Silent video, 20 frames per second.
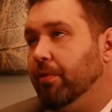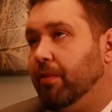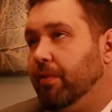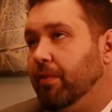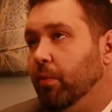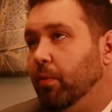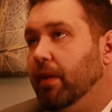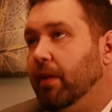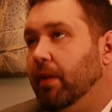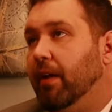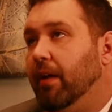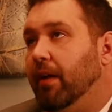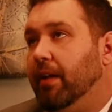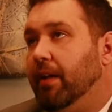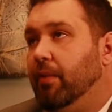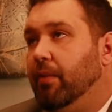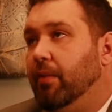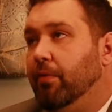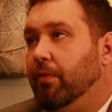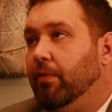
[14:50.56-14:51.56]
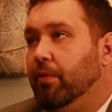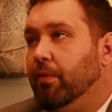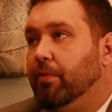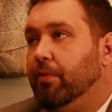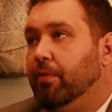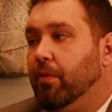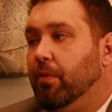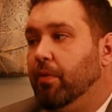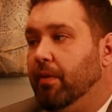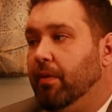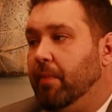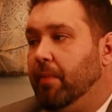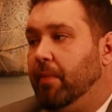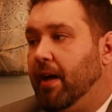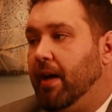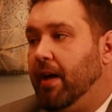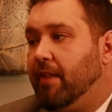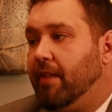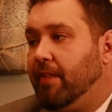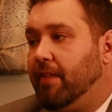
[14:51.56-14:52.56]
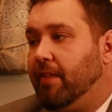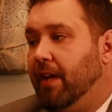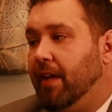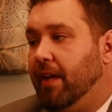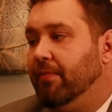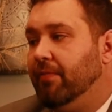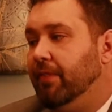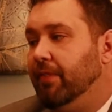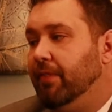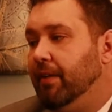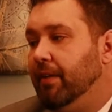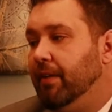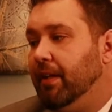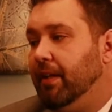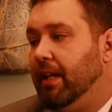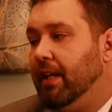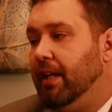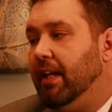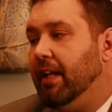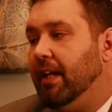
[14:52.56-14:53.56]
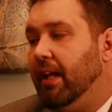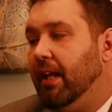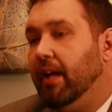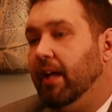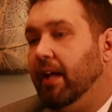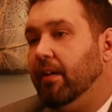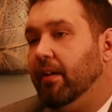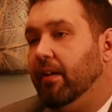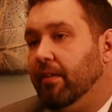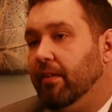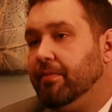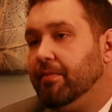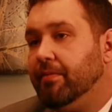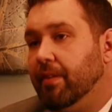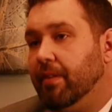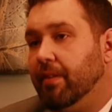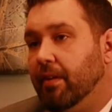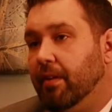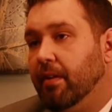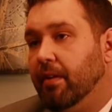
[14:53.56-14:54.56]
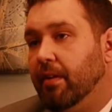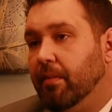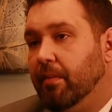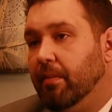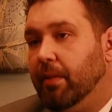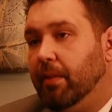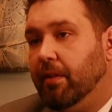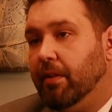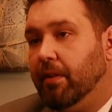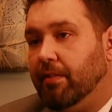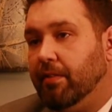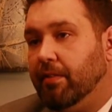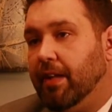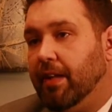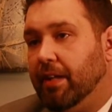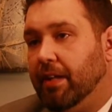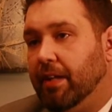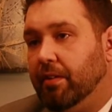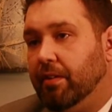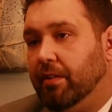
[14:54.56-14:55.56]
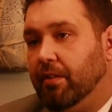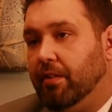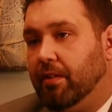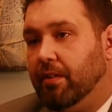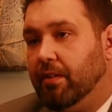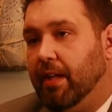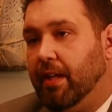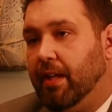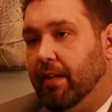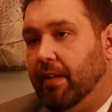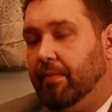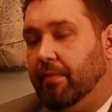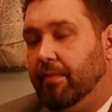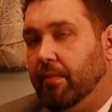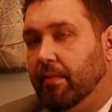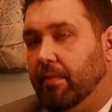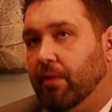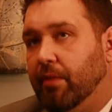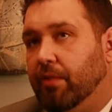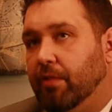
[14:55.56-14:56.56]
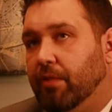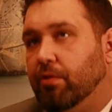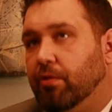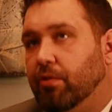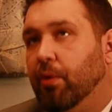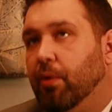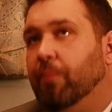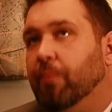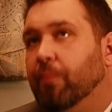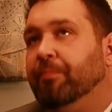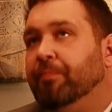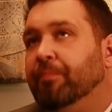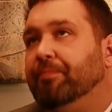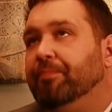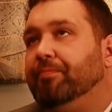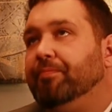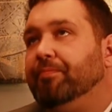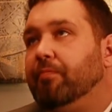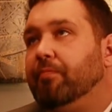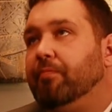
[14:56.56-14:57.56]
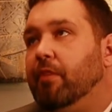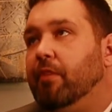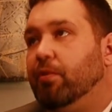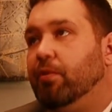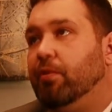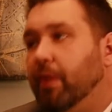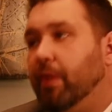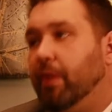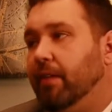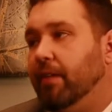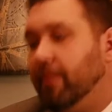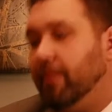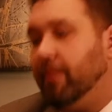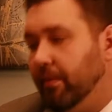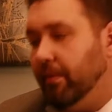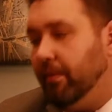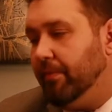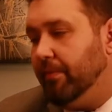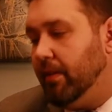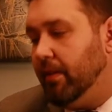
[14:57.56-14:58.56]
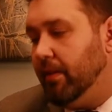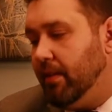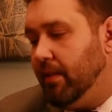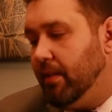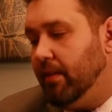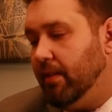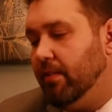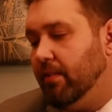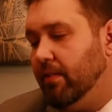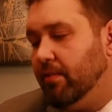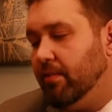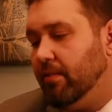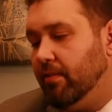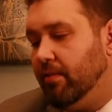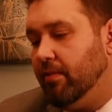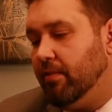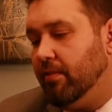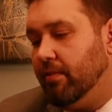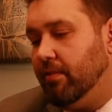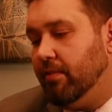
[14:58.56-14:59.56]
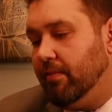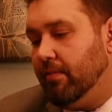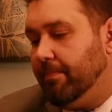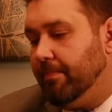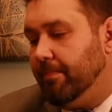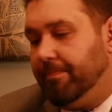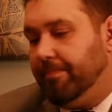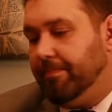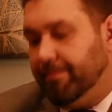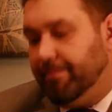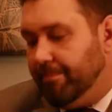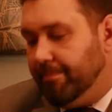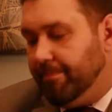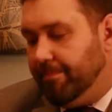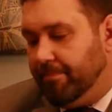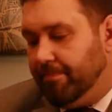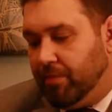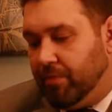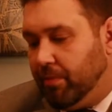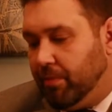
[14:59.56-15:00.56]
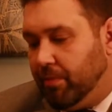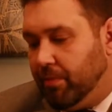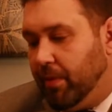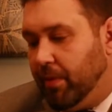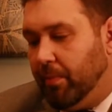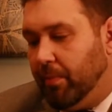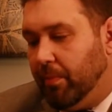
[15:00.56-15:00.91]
that we like, that we've worked for in the past, I feel like they get handcuffed yep. because of that, that, right? So here's what I can tell you, and, and this is just my own